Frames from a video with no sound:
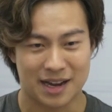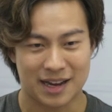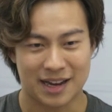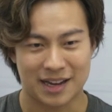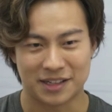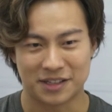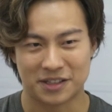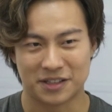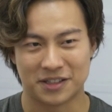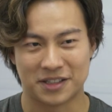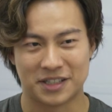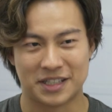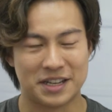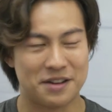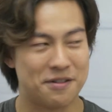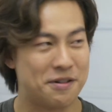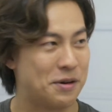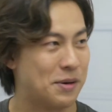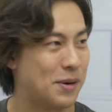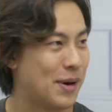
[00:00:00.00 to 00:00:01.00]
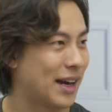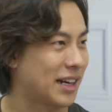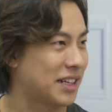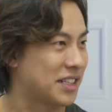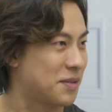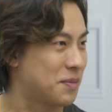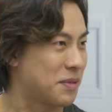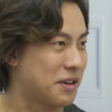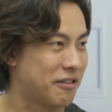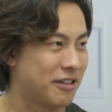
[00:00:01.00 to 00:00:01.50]
had zero
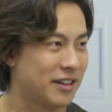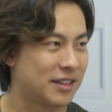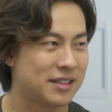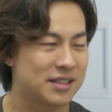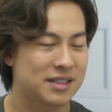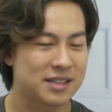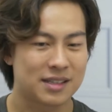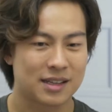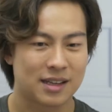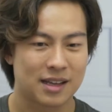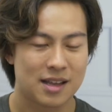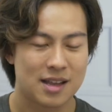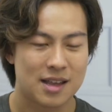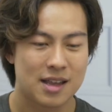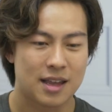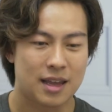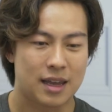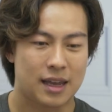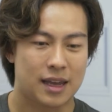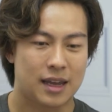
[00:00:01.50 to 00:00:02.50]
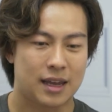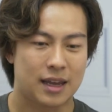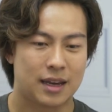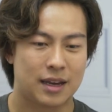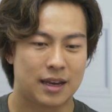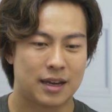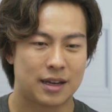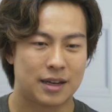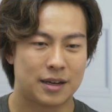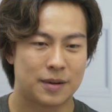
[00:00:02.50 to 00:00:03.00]
experience,
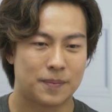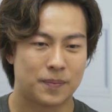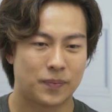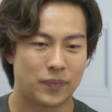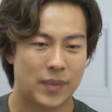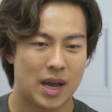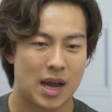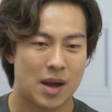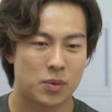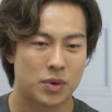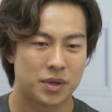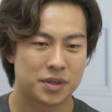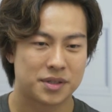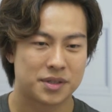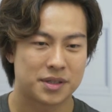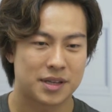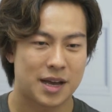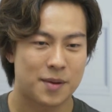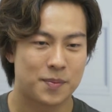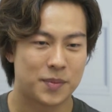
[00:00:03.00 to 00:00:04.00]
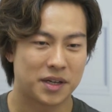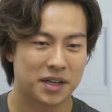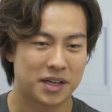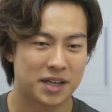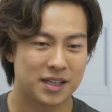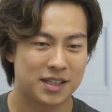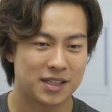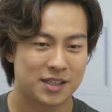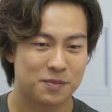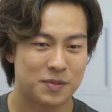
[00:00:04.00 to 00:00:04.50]
and I was up
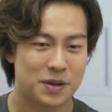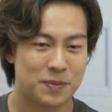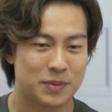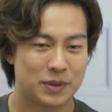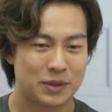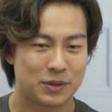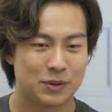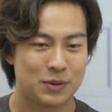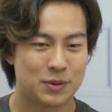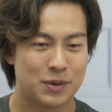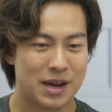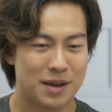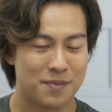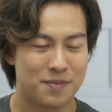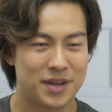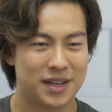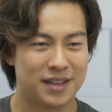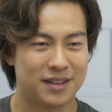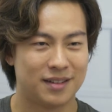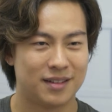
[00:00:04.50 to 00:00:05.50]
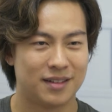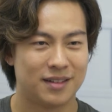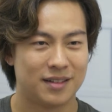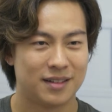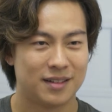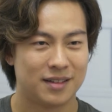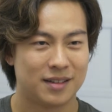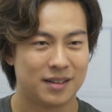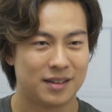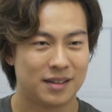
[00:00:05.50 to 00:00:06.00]
against people who had been
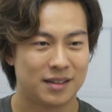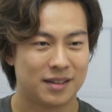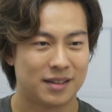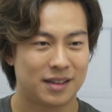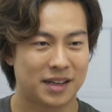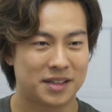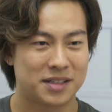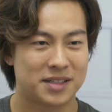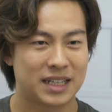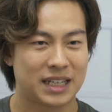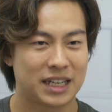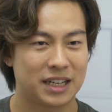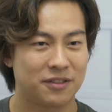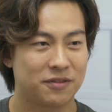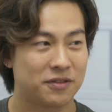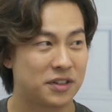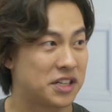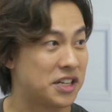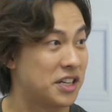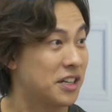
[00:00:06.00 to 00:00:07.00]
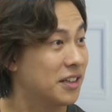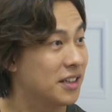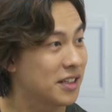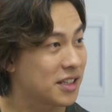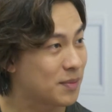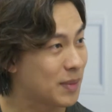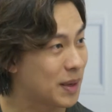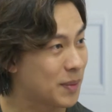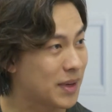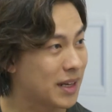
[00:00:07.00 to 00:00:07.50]
like singing for years,
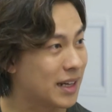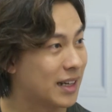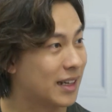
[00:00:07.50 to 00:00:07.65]
maybe